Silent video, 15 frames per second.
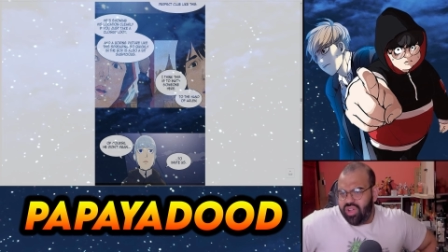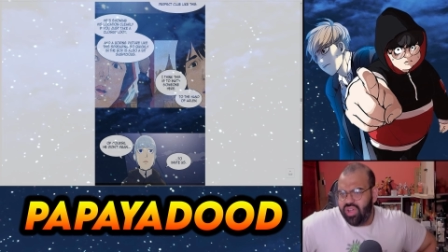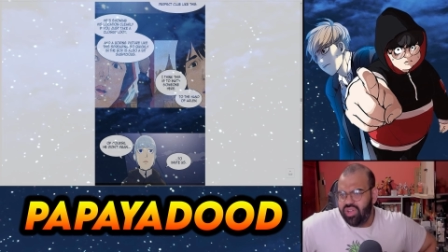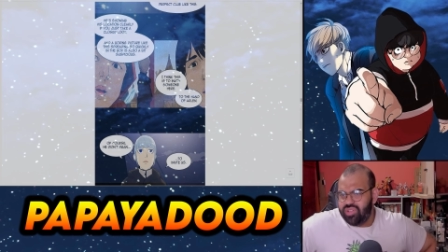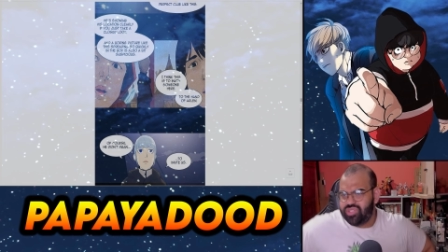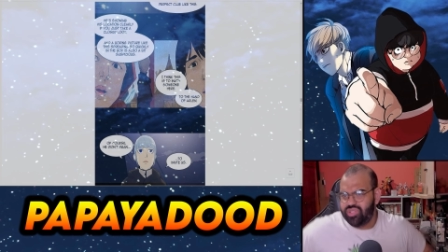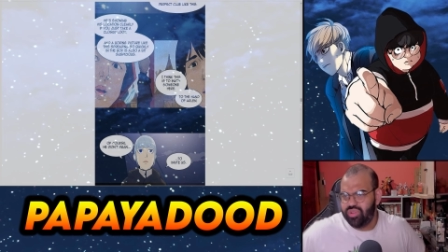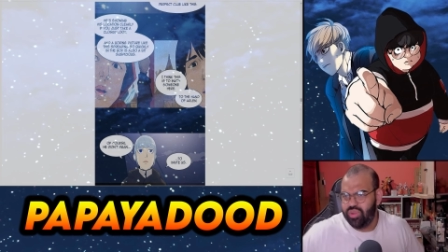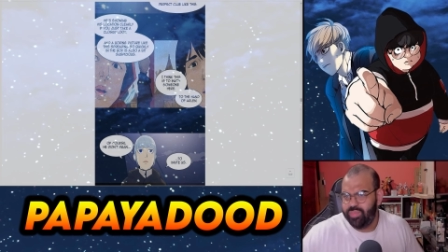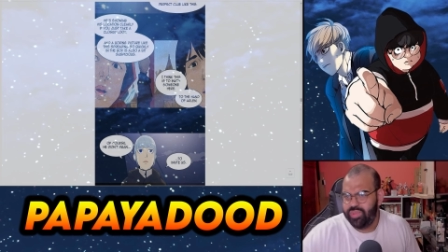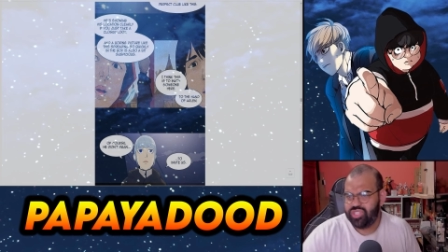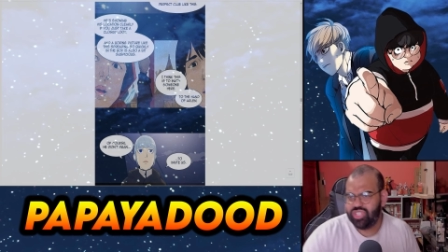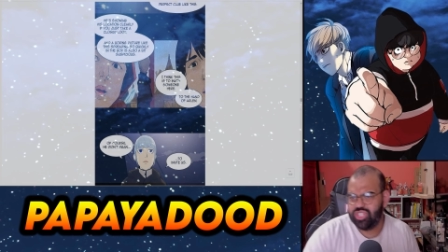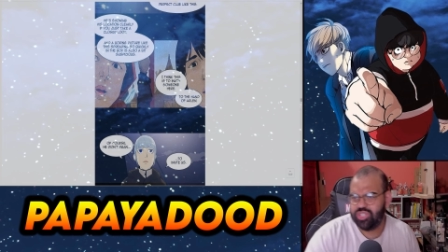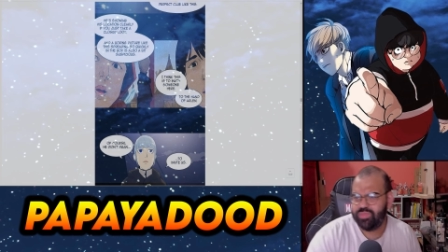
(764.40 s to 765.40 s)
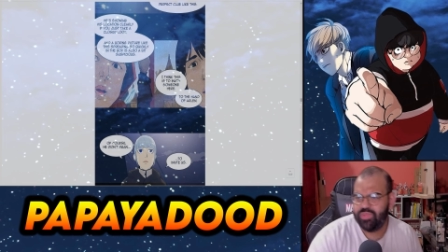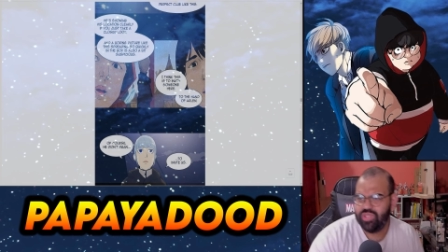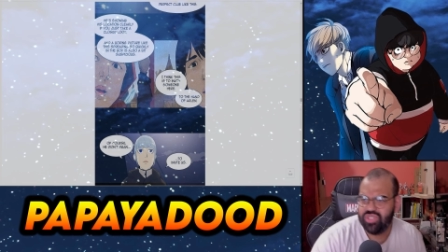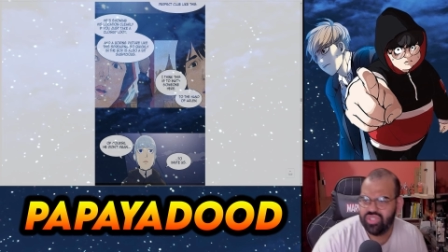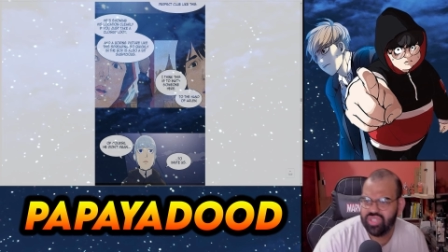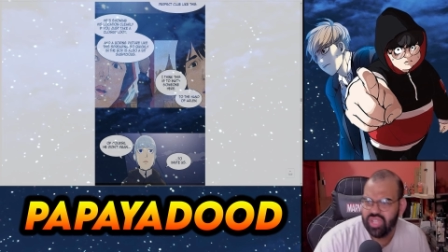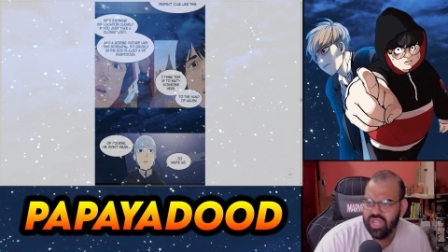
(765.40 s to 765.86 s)
also a bit
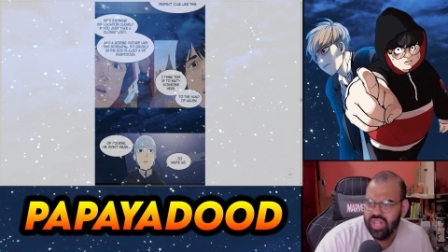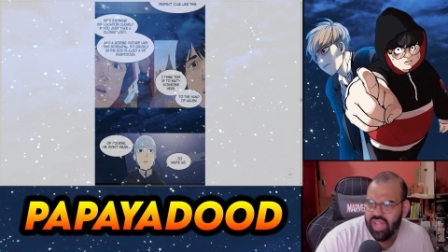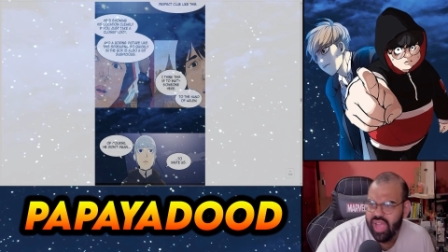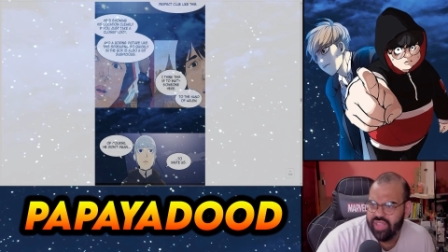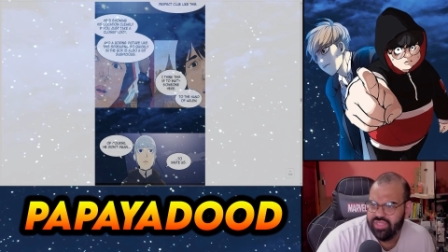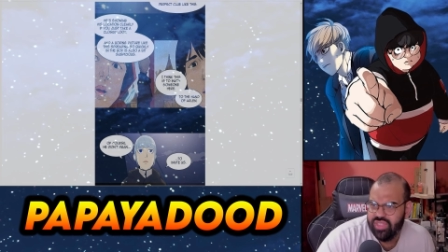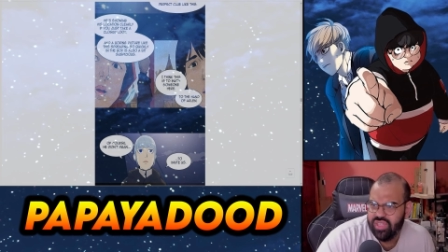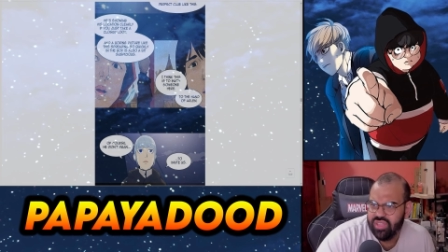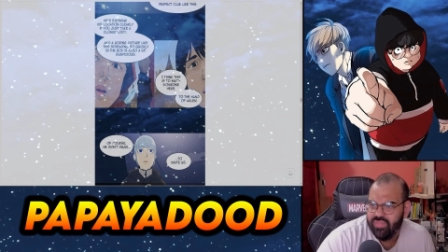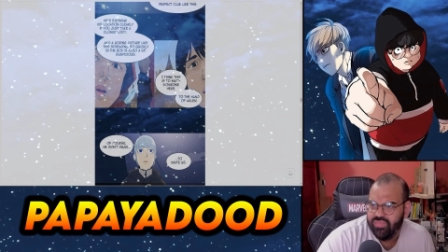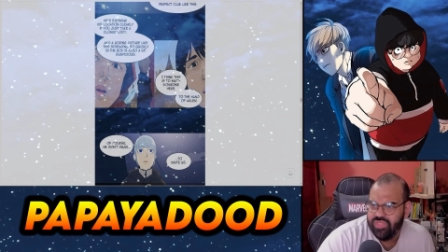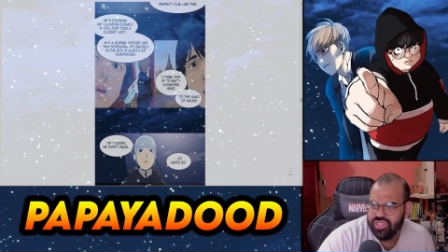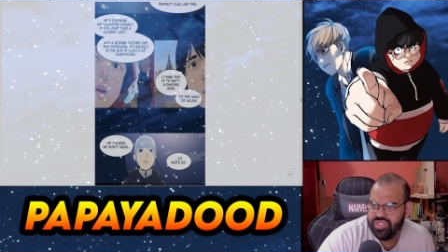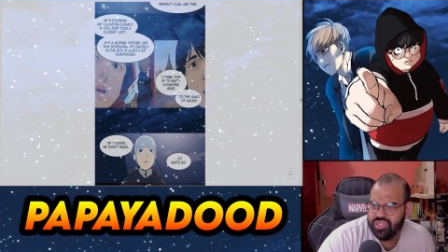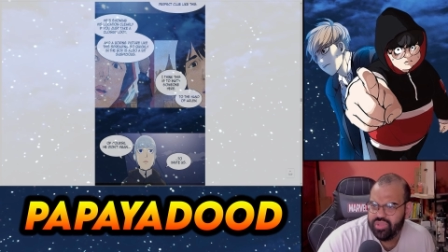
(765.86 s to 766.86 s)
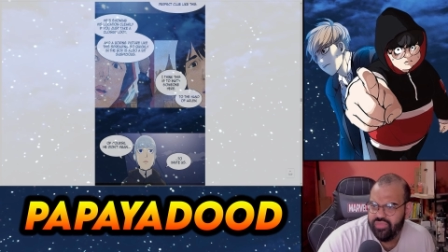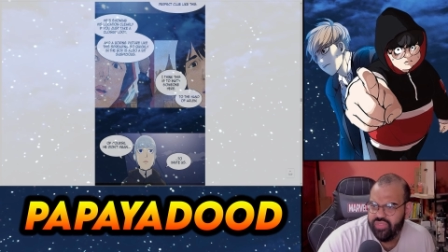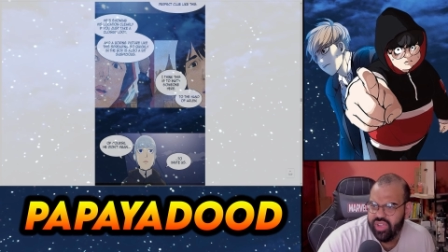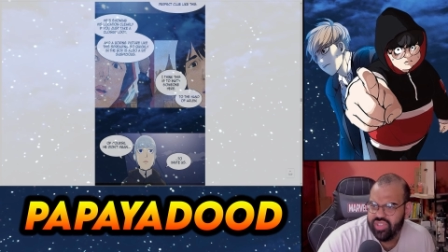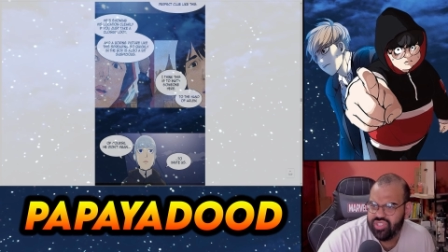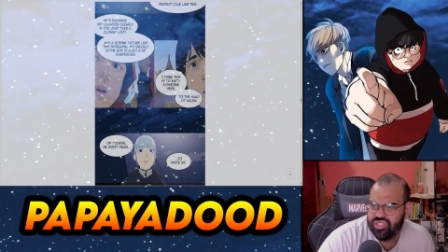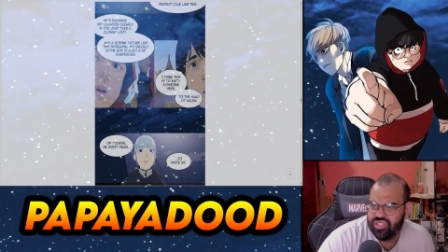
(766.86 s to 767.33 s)
suspicious. I think this is to
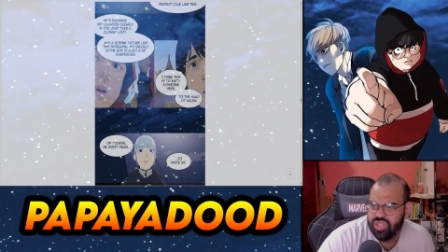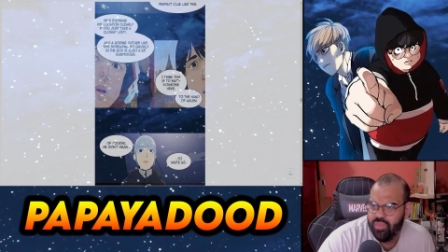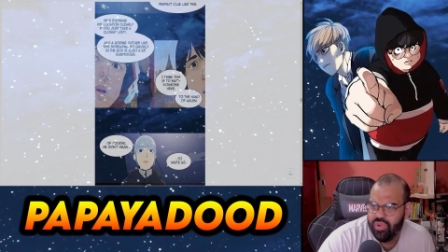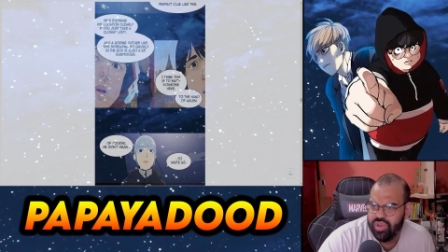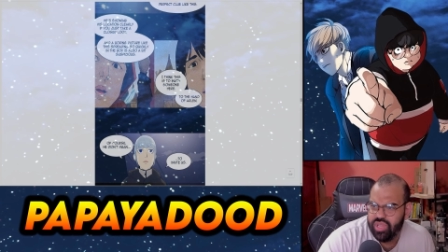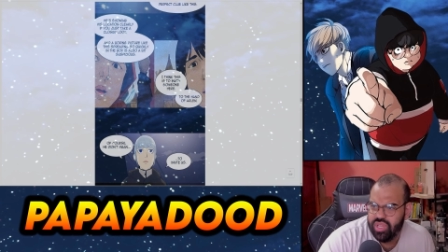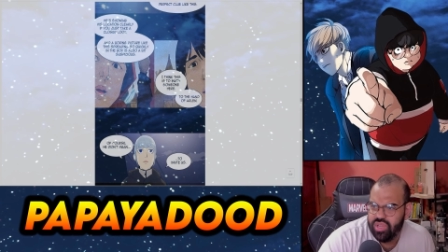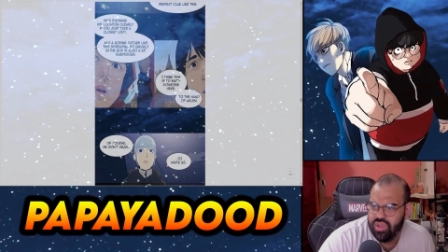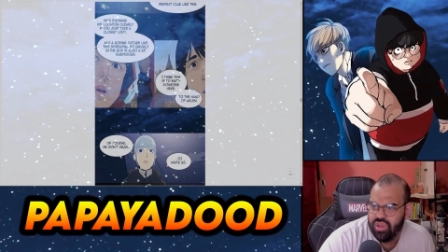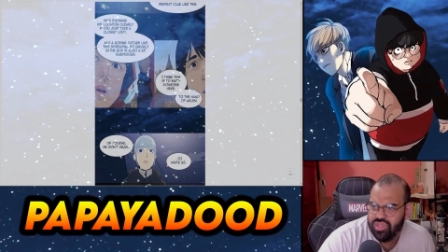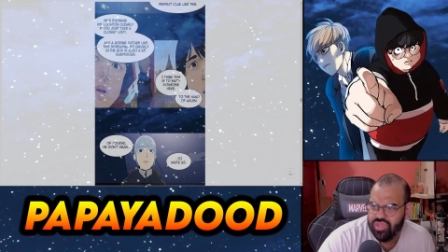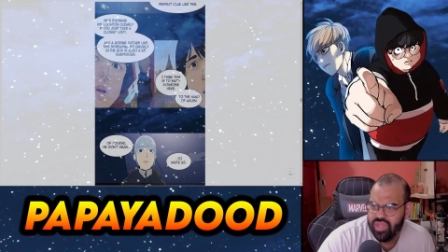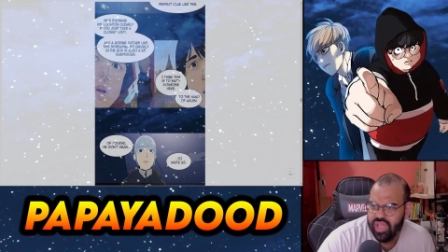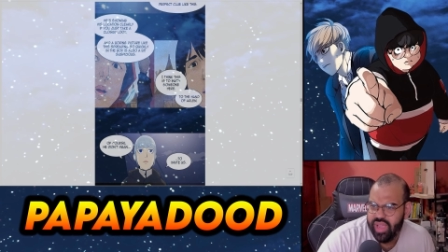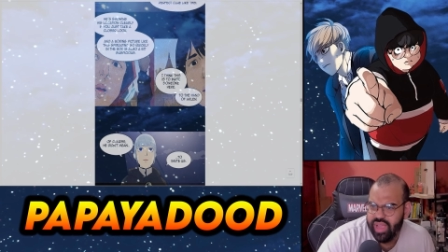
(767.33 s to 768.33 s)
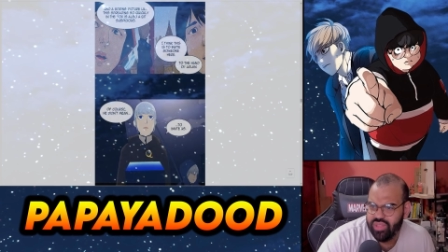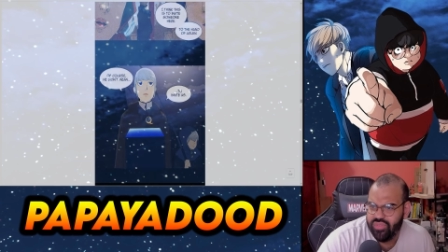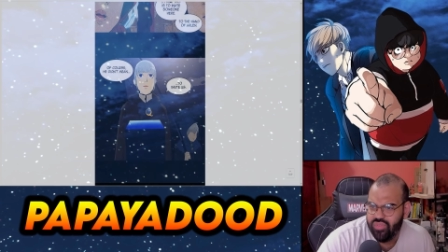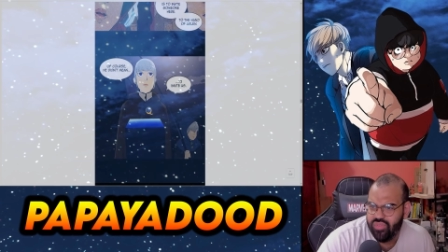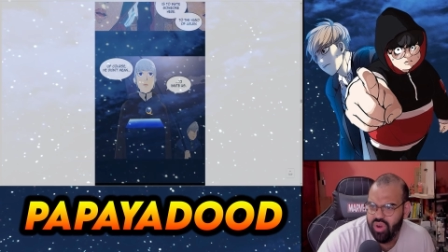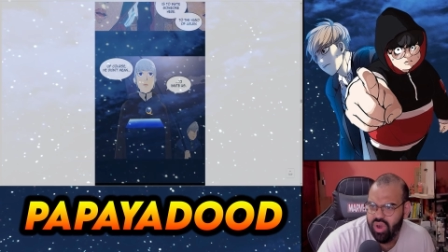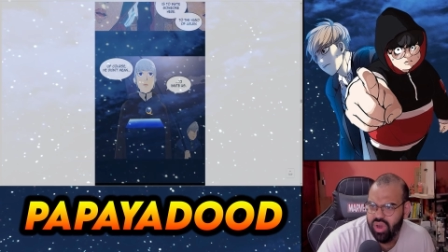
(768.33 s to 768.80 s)
invite someone here, the Hand
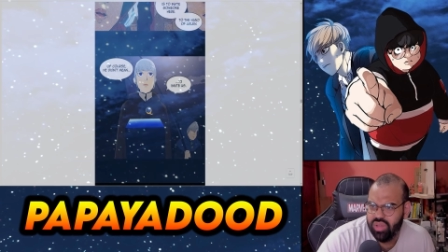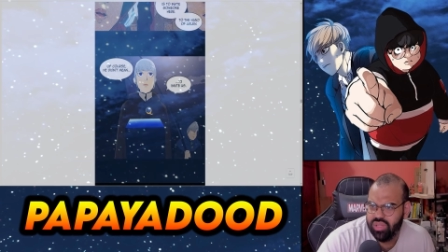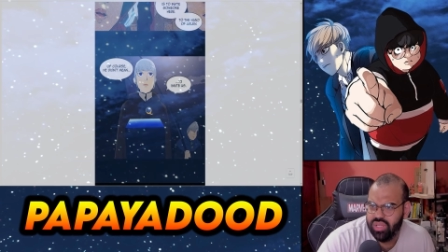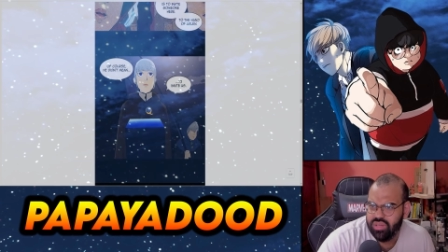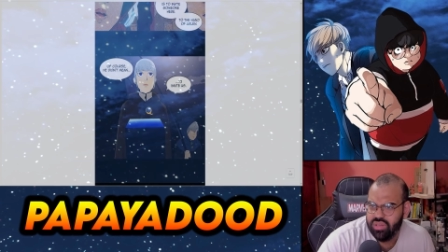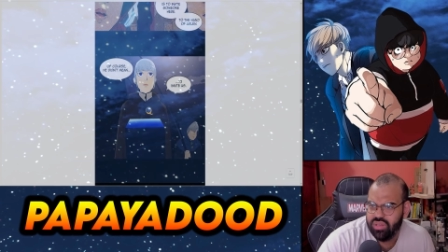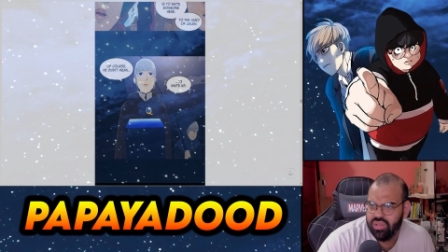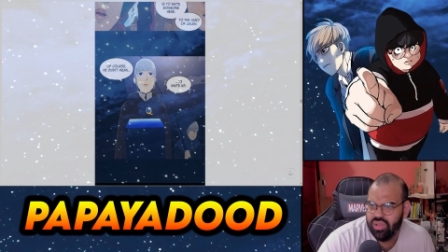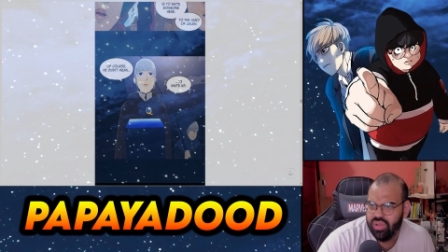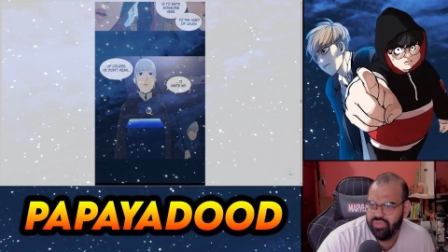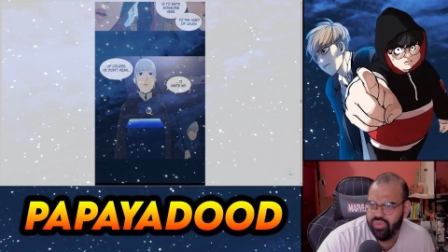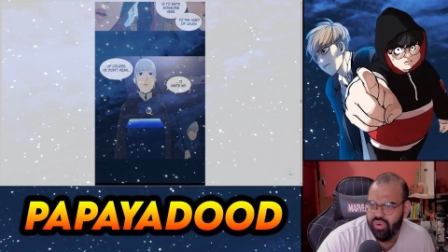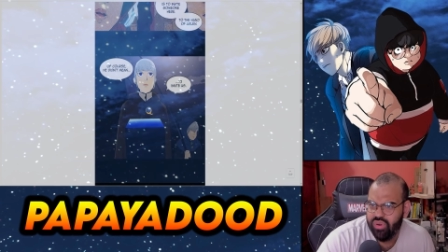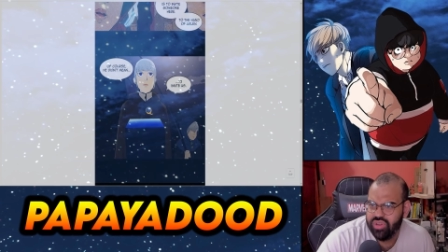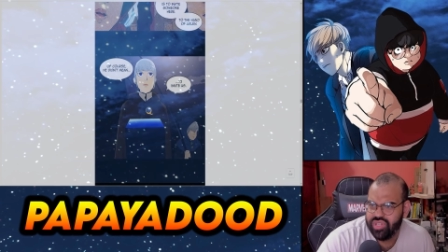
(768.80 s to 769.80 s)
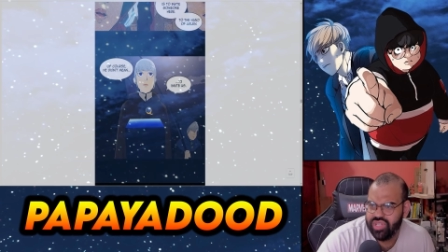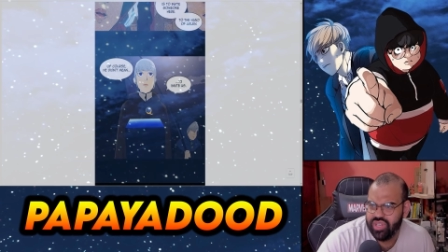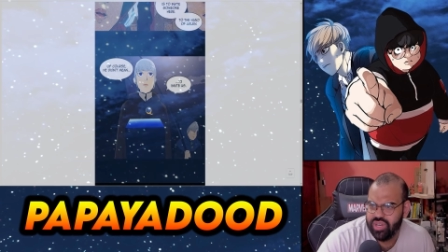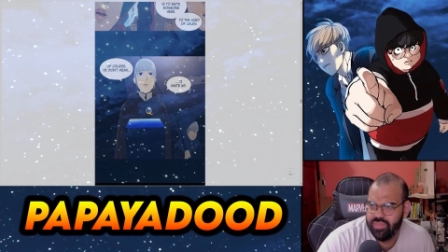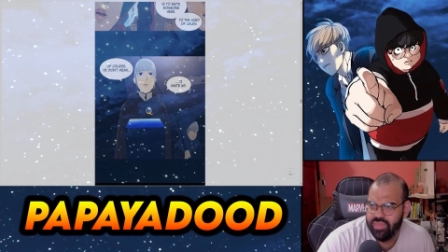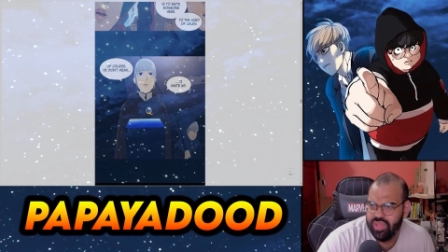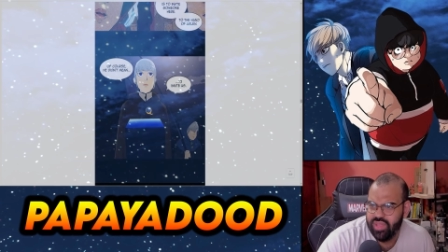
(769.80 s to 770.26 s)
of Arlen. Of course he
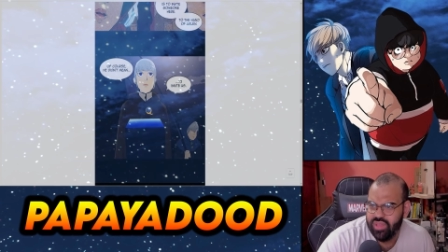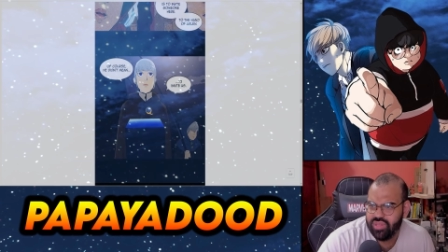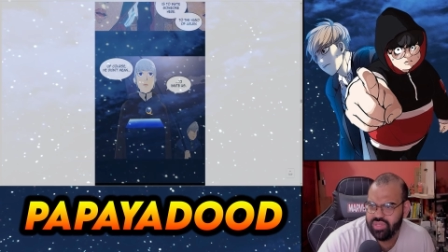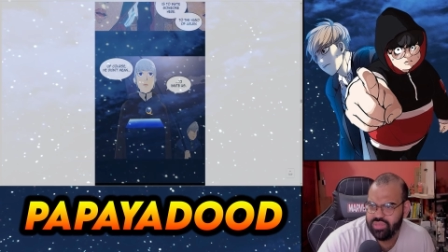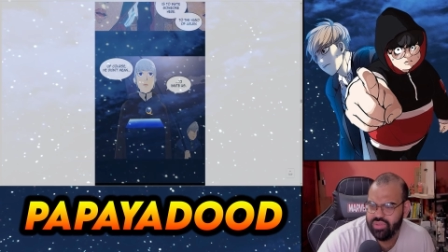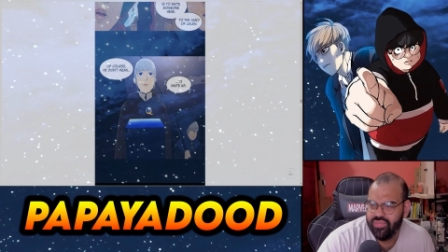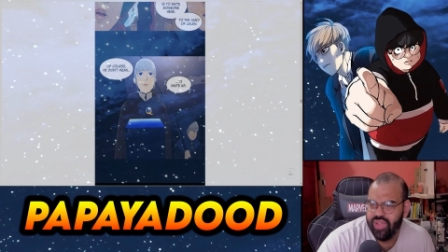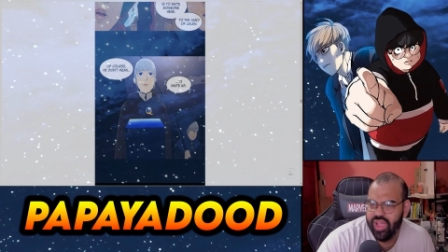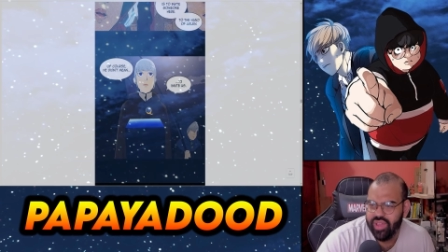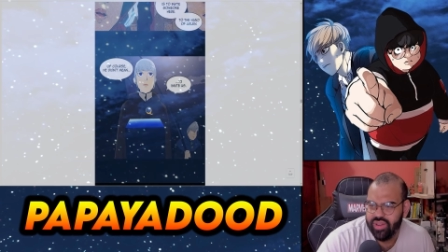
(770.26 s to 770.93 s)
didn't mean to invite